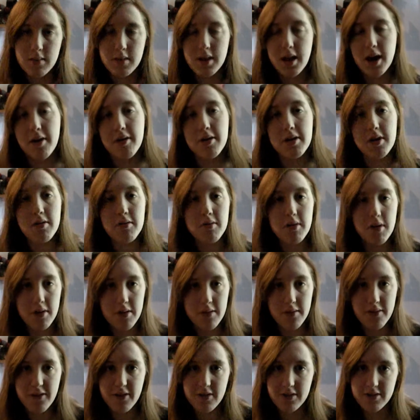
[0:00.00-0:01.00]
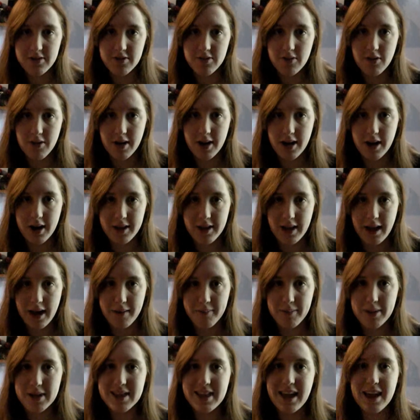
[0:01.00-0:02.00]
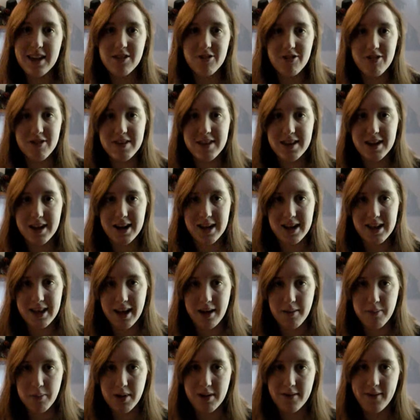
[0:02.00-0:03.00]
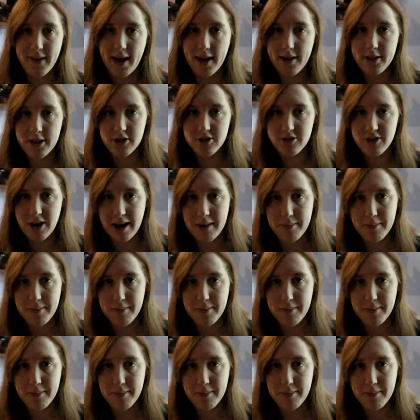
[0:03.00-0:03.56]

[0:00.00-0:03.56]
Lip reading: Now, I don't know the full story on that, but that's just an example of how the